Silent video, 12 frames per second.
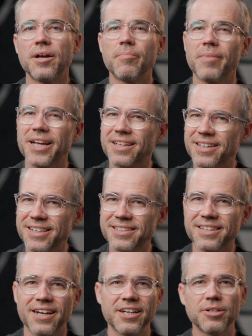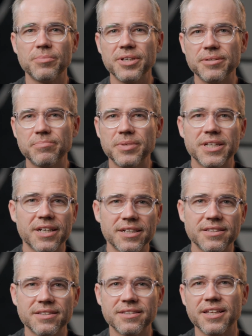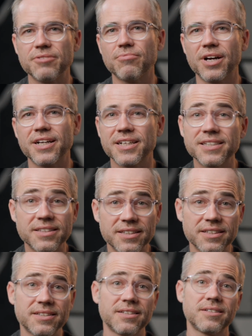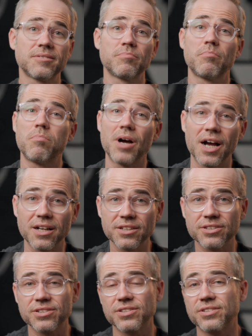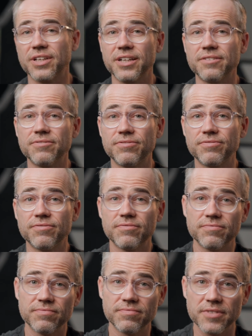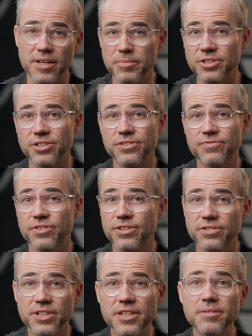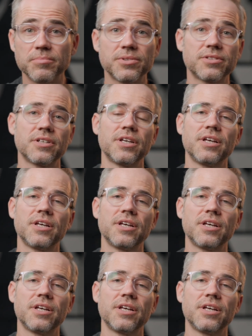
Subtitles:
My clients hire me because they want a consistent, polished set of images for their teams.